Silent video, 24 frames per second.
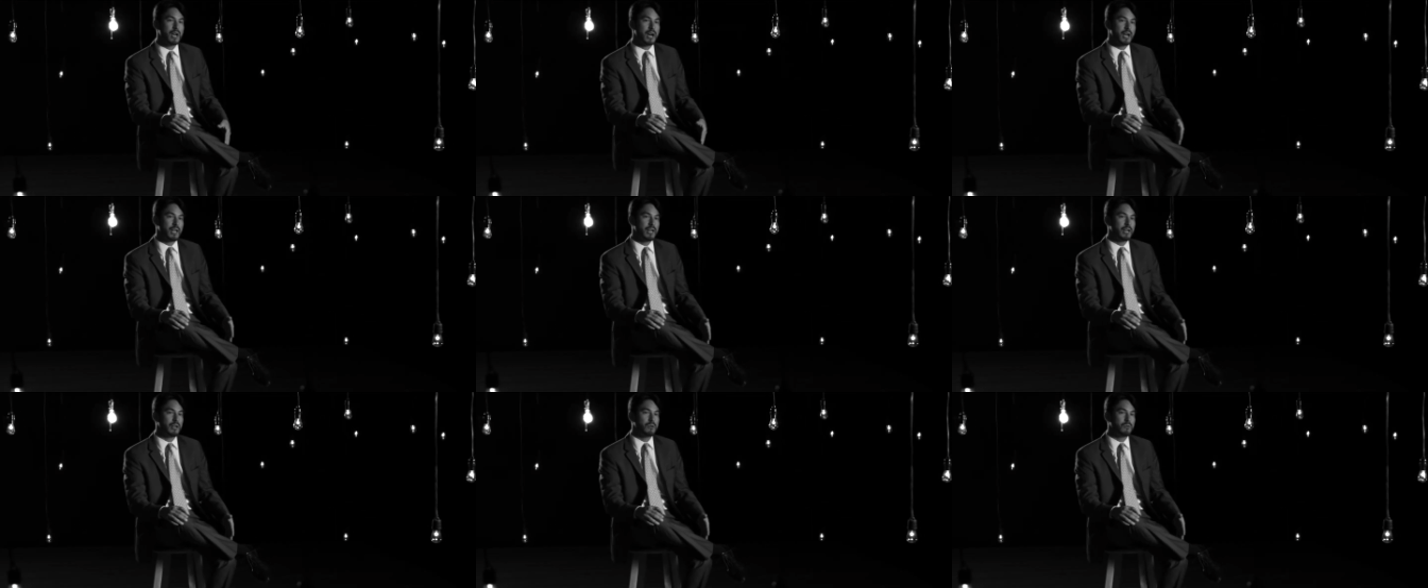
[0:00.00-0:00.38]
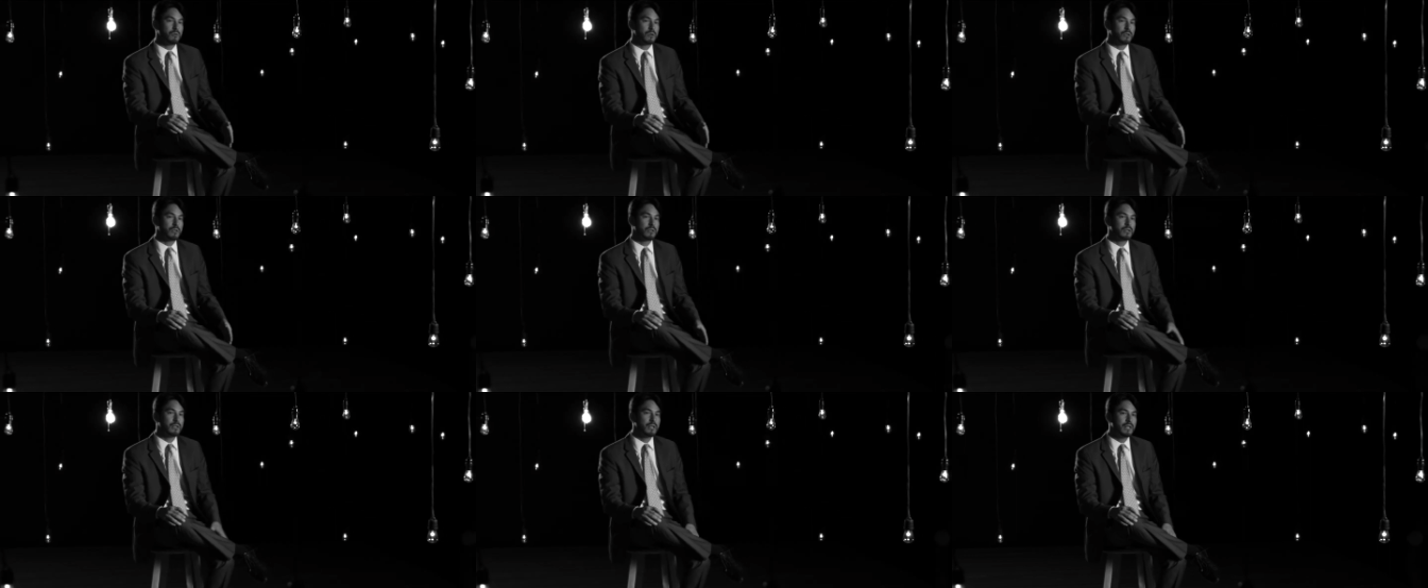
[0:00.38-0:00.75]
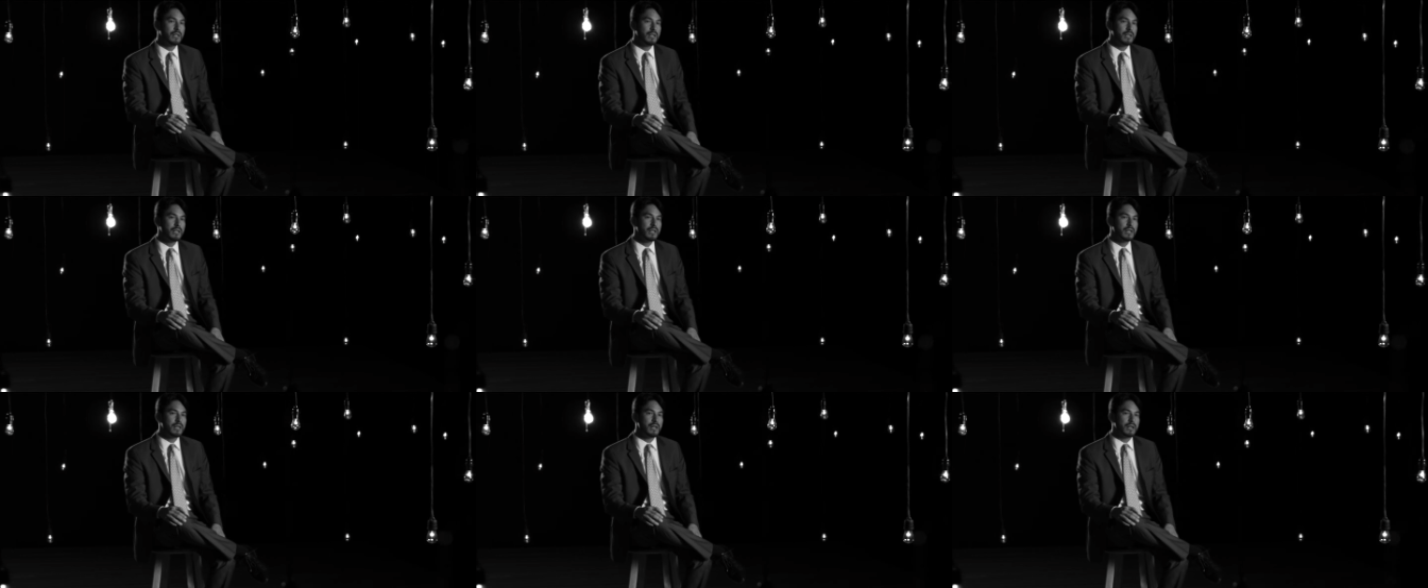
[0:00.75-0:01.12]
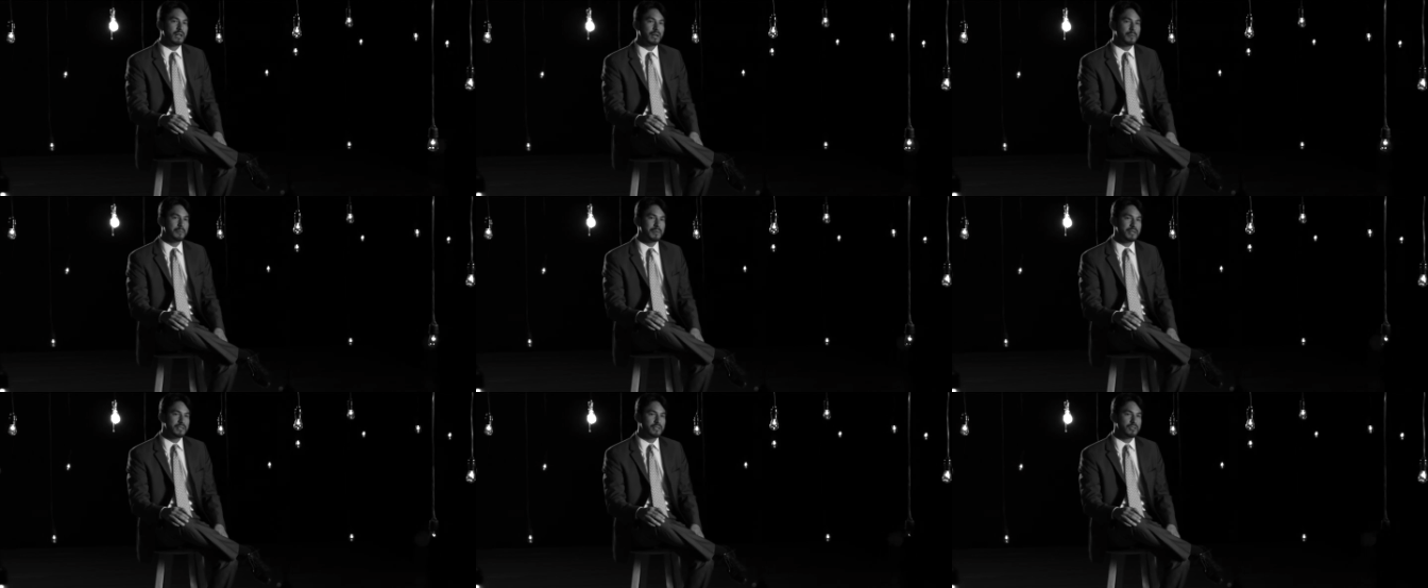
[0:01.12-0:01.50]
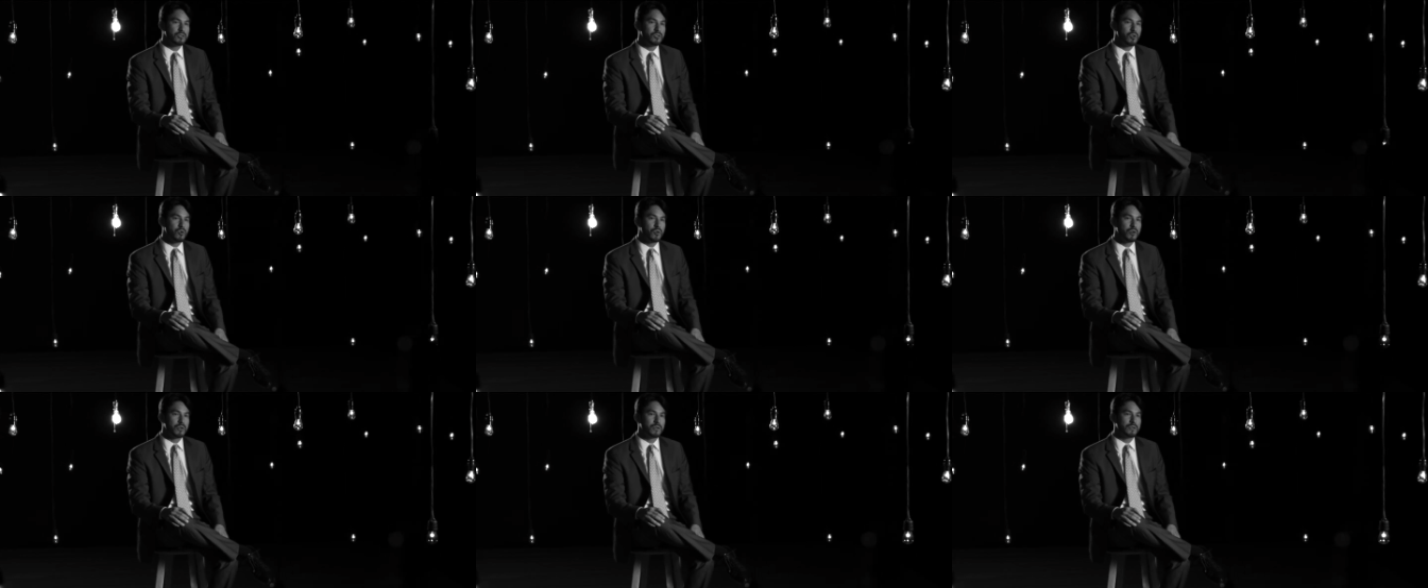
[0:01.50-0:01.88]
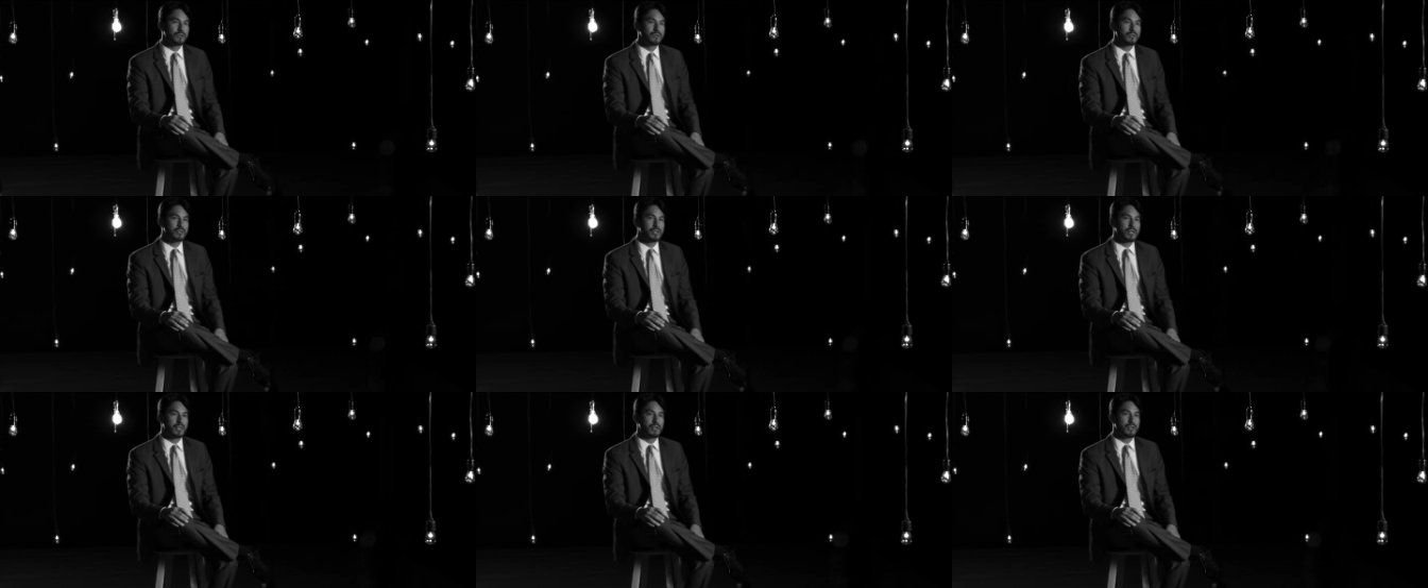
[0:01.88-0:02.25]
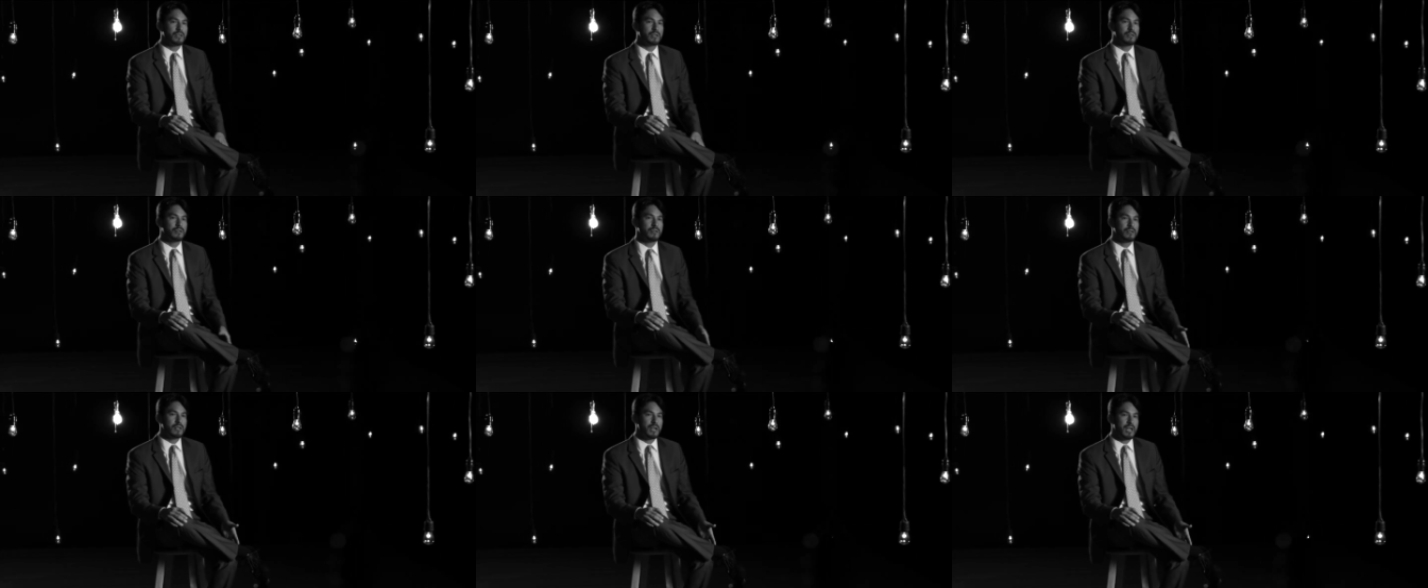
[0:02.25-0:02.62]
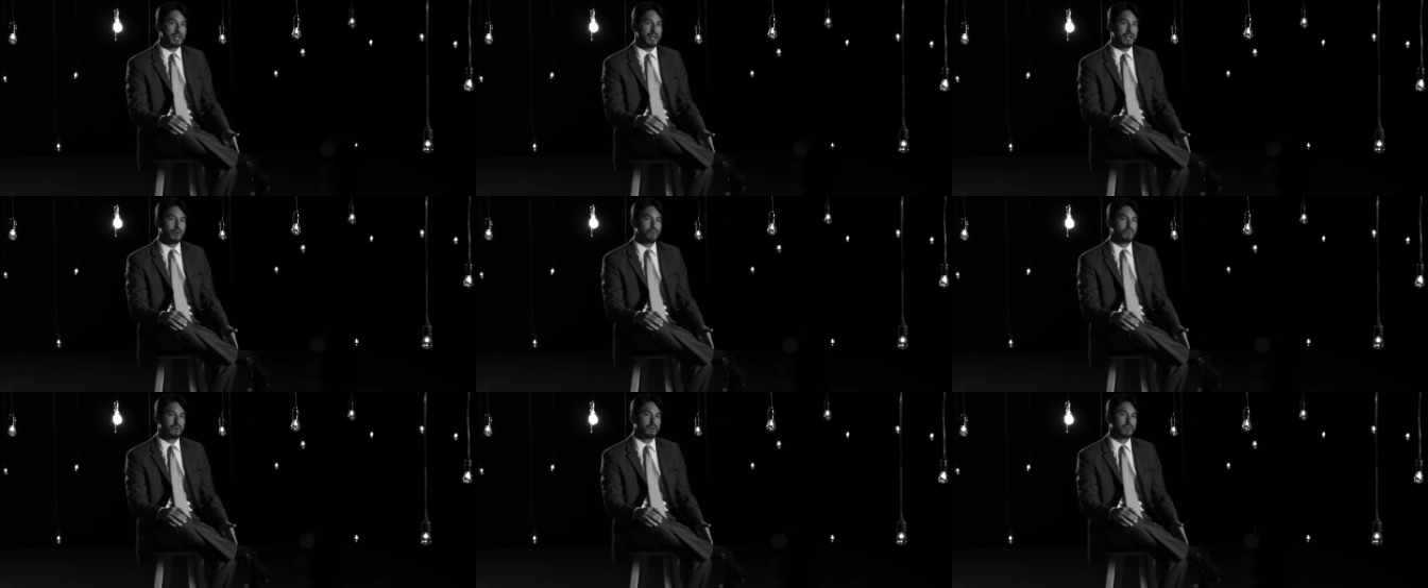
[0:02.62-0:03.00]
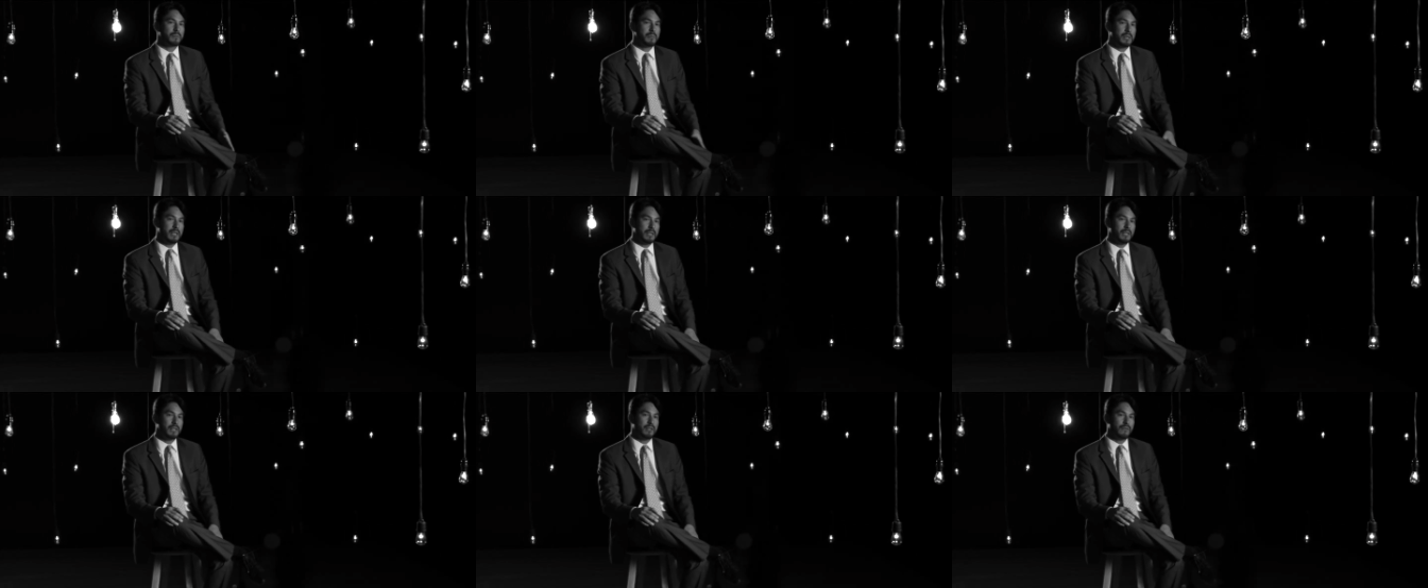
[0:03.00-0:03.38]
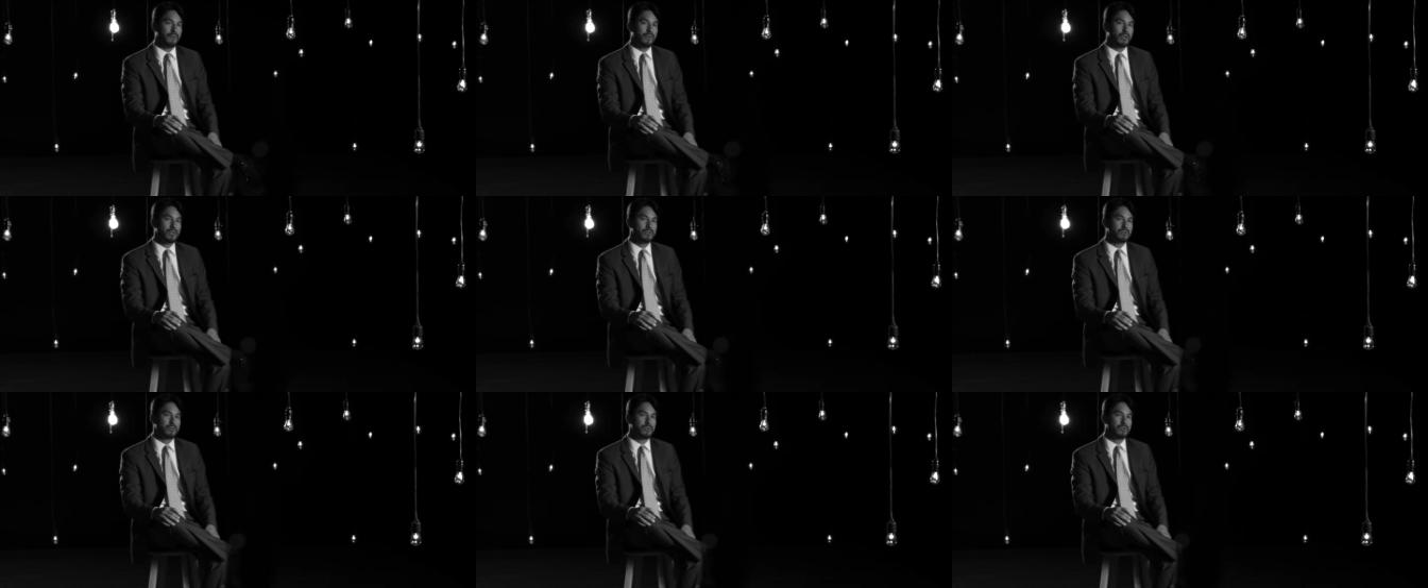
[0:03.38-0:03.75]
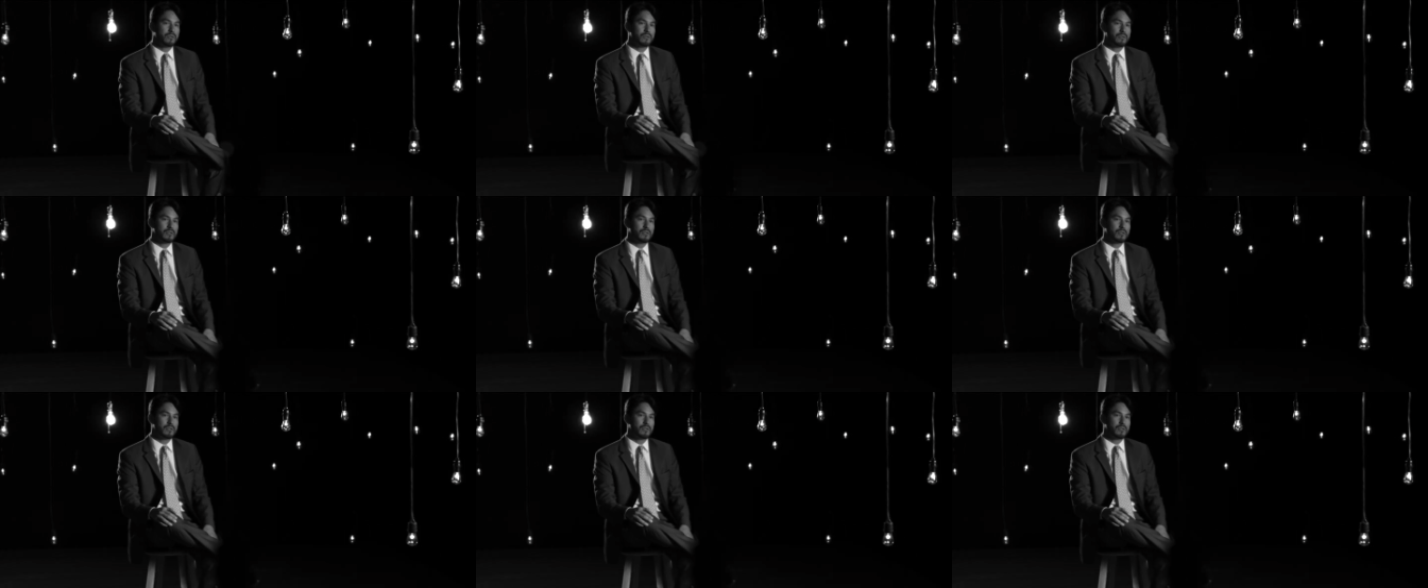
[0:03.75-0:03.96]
high net worth uh, business owners and high net worth individuals.